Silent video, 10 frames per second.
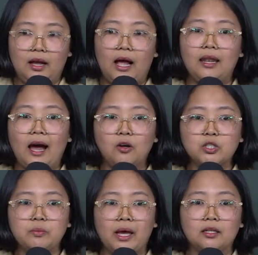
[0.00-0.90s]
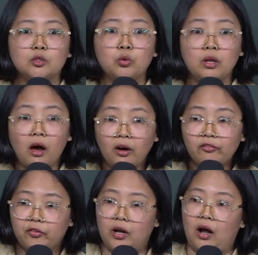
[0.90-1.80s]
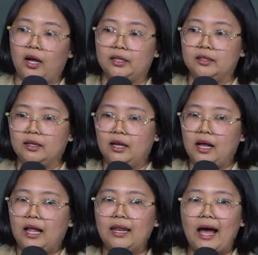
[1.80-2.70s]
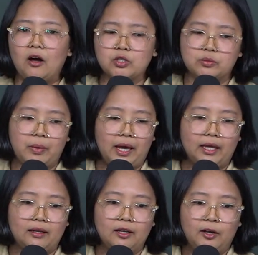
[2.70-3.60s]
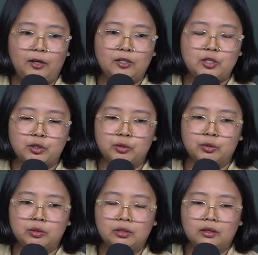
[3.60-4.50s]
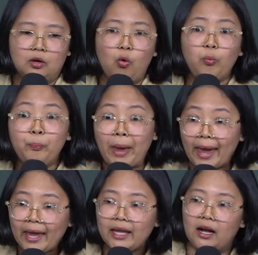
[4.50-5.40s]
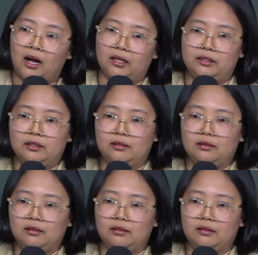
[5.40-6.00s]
allows man to love God, allows man to obey God,